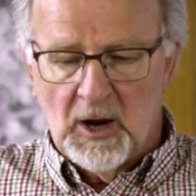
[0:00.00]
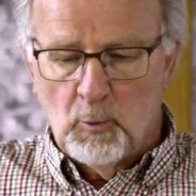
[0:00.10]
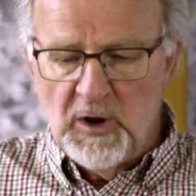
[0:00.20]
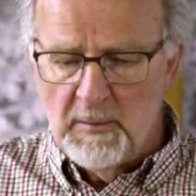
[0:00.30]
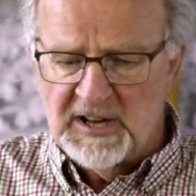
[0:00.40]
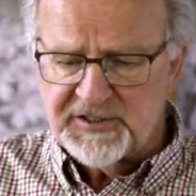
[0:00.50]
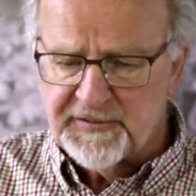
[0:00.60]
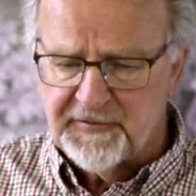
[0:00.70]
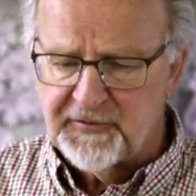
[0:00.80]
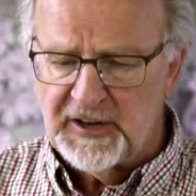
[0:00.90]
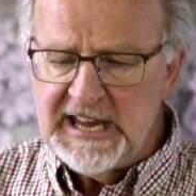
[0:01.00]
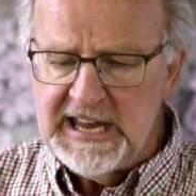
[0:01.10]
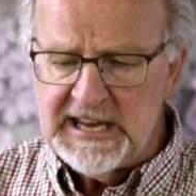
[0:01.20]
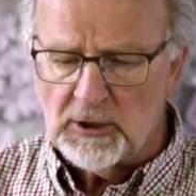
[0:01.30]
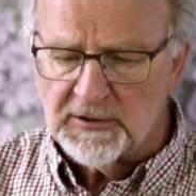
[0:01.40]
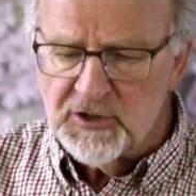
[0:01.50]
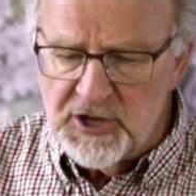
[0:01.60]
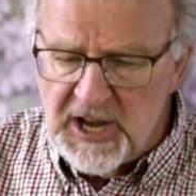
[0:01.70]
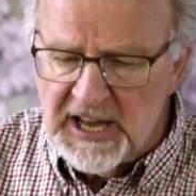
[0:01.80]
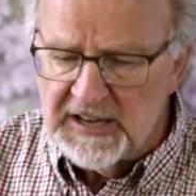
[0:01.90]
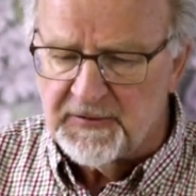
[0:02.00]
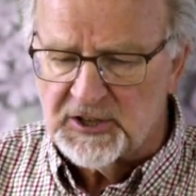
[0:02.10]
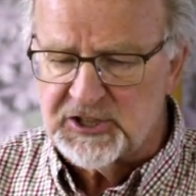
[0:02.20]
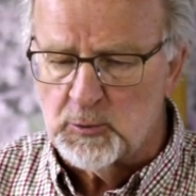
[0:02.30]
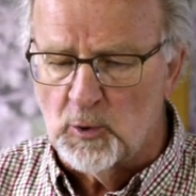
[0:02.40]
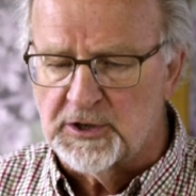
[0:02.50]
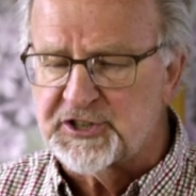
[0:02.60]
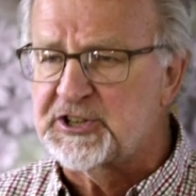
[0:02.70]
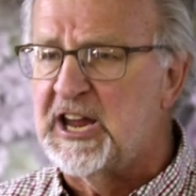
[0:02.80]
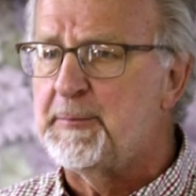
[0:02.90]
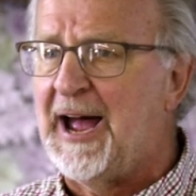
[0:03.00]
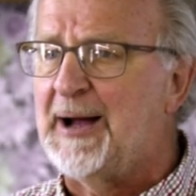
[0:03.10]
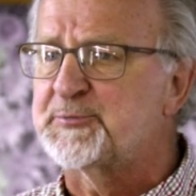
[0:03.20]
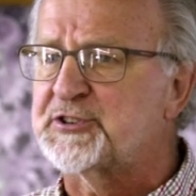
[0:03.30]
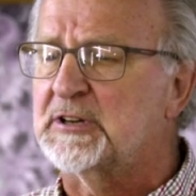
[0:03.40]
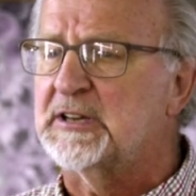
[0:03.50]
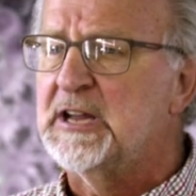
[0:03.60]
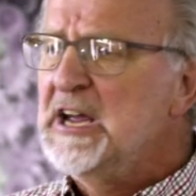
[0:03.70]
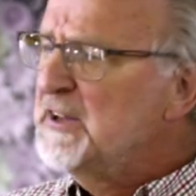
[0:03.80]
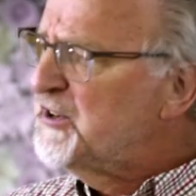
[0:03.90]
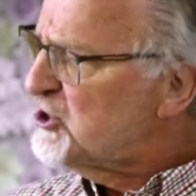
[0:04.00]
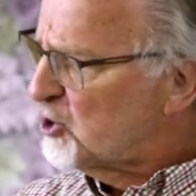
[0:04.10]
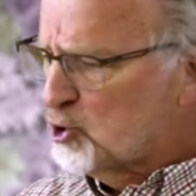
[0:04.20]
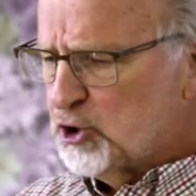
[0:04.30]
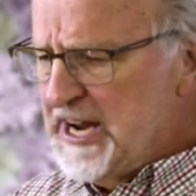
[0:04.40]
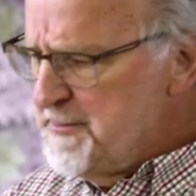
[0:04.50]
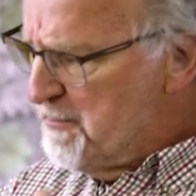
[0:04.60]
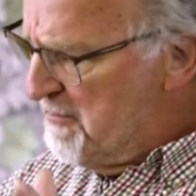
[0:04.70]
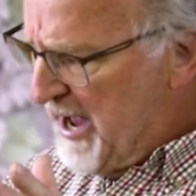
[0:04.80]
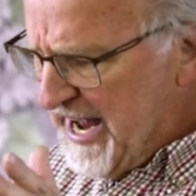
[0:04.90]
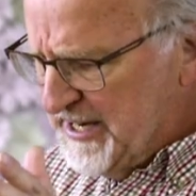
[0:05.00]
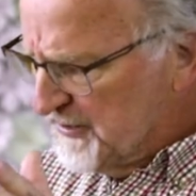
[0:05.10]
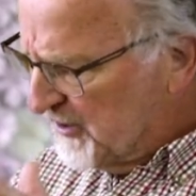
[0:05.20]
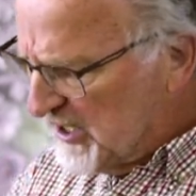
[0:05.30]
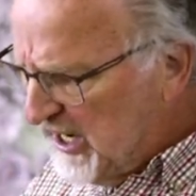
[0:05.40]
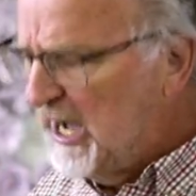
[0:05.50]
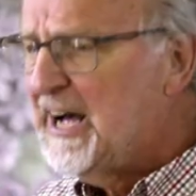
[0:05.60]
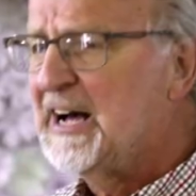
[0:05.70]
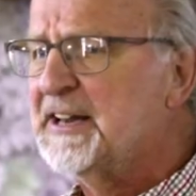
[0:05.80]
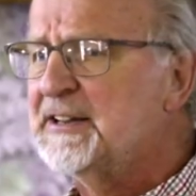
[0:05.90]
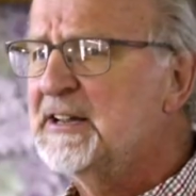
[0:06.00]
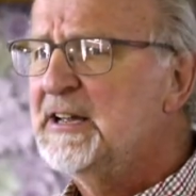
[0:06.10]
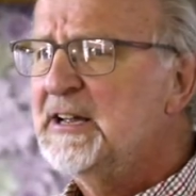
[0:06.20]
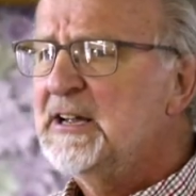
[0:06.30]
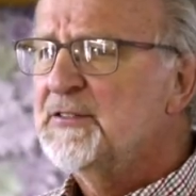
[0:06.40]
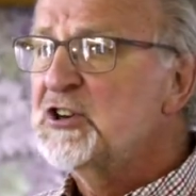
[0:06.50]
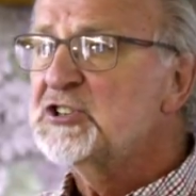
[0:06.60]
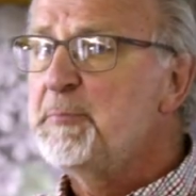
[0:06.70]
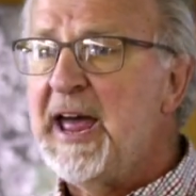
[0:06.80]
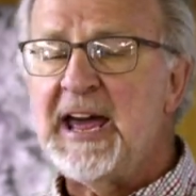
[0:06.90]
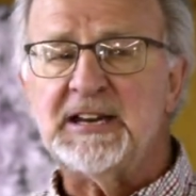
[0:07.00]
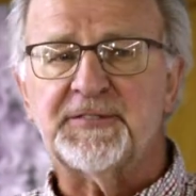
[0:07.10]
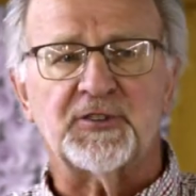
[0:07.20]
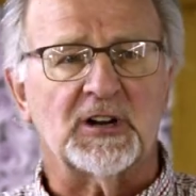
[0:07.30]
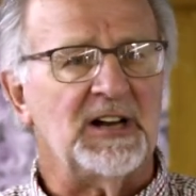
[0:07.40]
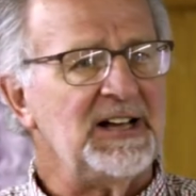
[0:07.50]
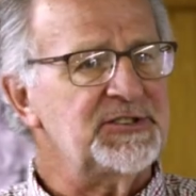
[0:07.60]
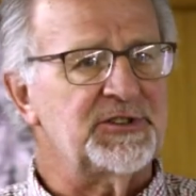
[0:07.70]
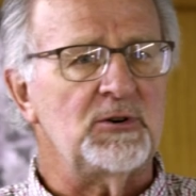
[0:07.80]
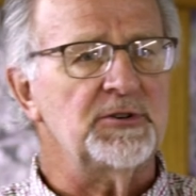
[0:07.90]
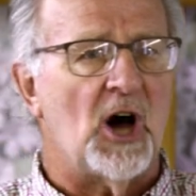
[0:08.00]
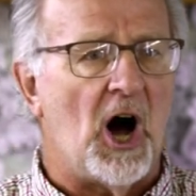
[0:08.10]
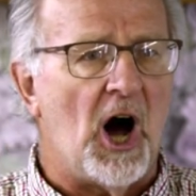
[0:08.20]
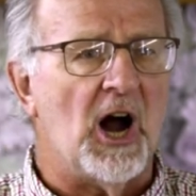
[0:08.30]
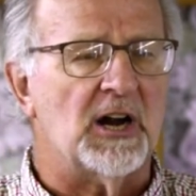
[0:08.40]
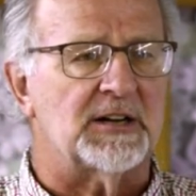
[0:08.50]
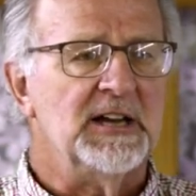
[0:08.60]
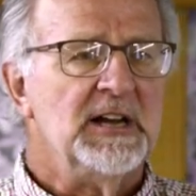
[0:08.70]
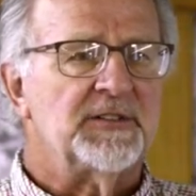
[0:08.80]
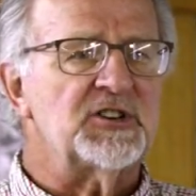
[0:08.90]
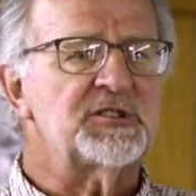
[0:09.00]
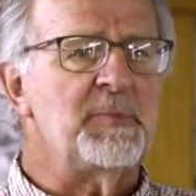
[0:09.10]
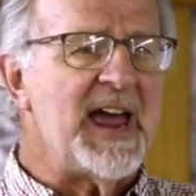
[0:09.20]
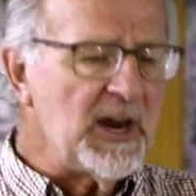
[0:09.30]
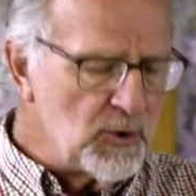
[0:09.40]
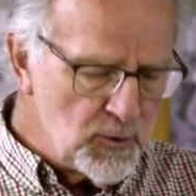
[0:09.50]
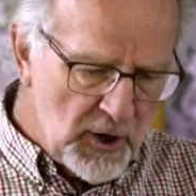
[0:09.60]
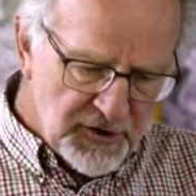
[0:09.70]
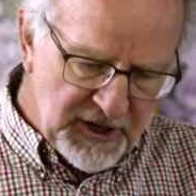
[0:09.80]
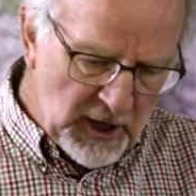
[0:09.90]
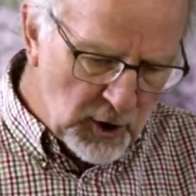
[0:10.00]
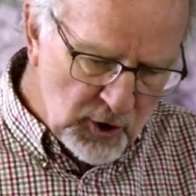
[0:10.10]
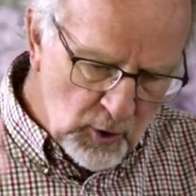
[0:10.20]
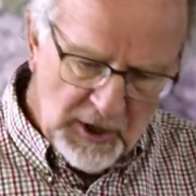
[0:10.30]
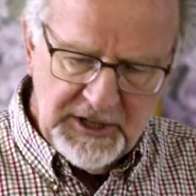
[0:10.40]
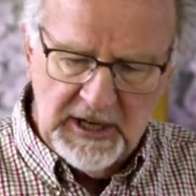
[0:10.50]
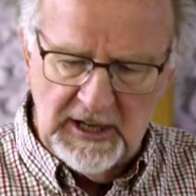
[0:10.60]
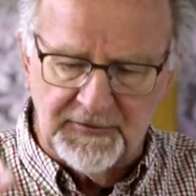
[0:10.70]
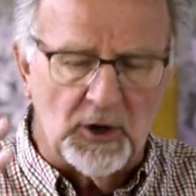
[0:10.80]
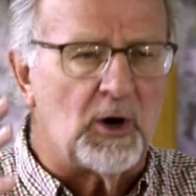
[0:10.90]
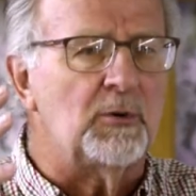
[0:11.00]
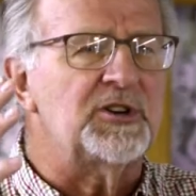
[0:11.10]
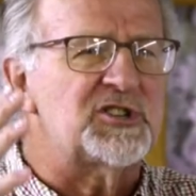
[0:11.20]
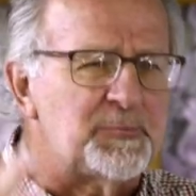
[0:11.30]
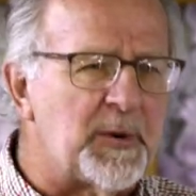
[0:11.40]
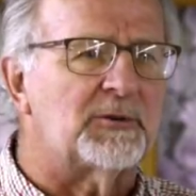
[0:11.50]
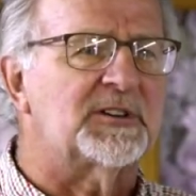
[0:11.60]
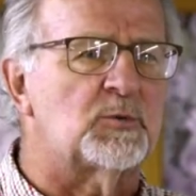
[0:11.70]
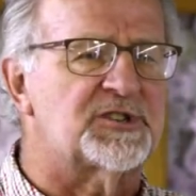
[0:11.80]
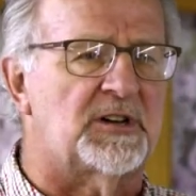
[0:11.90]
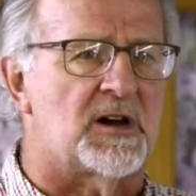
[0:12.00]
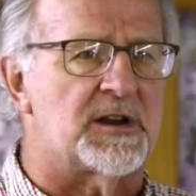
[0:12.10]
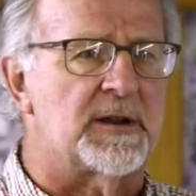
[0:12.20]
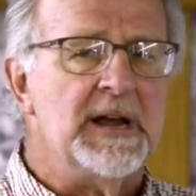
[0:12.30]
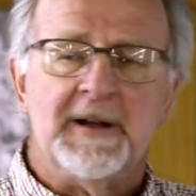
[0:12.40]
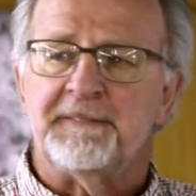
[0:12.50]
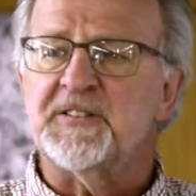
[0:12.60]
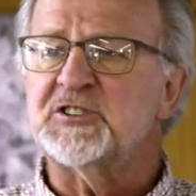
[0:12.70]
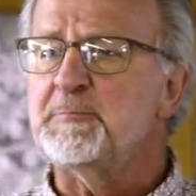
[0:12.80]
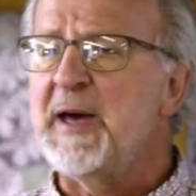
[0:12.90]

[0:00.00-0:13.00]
we must flee or none of us will escape Absalom. This great man of God, this man after God's own heart, this man who the anointing of the Holy Spirit was on, this